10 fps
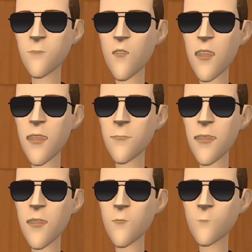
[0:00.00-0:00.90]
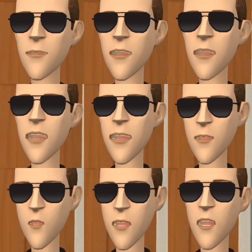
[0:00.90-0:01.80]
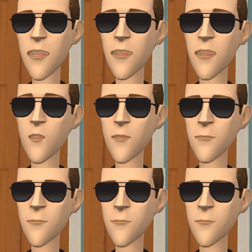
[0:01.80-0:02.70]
Following my own path is the only way I know.